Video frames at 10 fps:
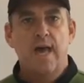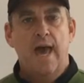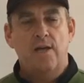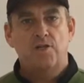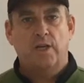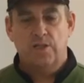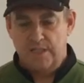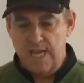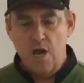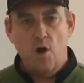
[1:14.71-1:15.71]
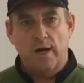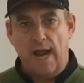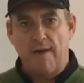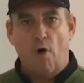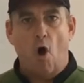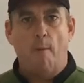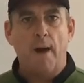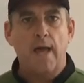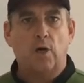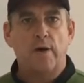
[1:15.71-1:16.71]
And as you can see here, I'm going to have all
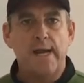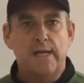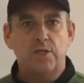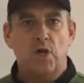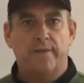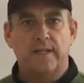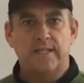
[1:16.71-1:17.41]
my ingredients on the